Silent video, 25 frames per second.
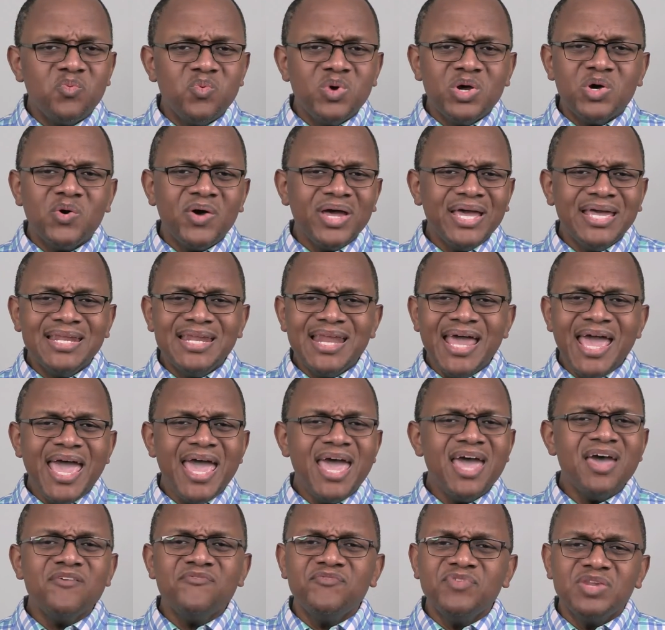will
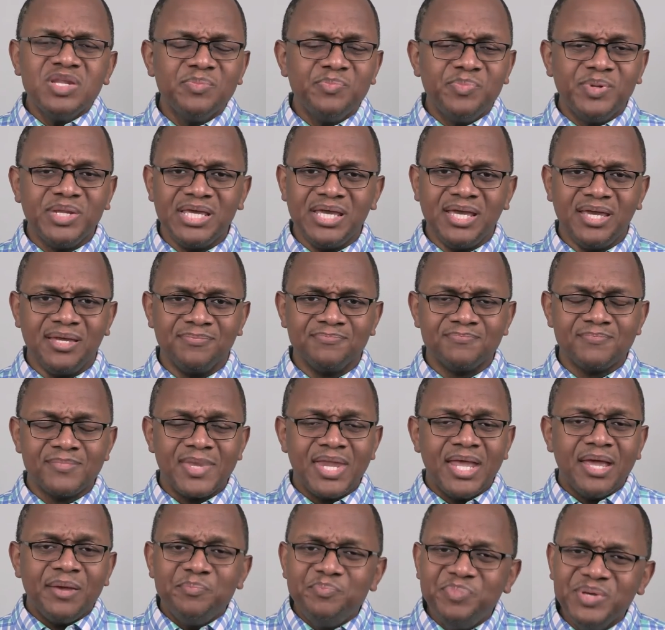inevitably
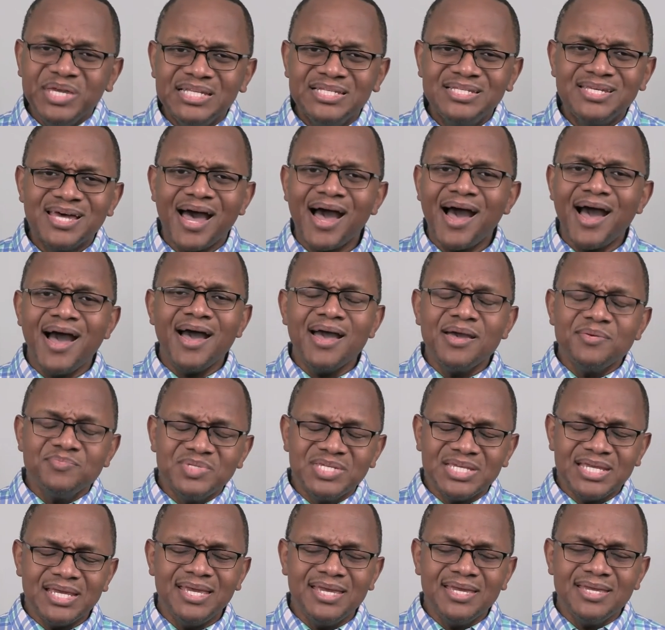be
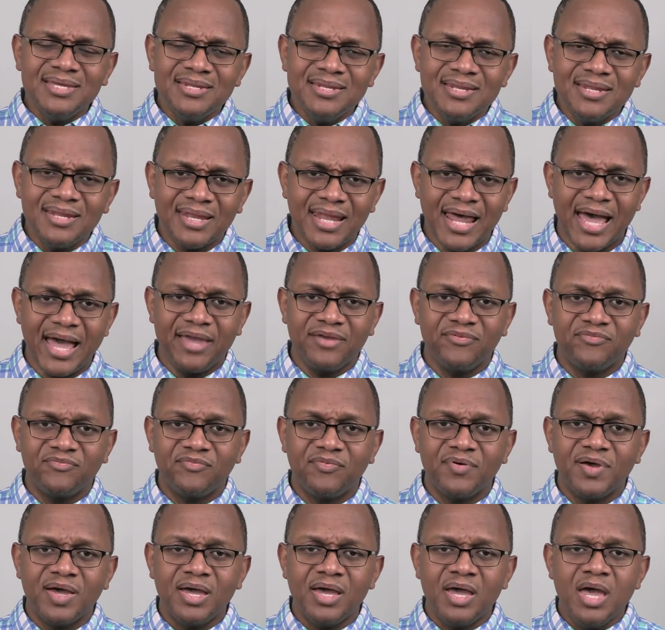times in life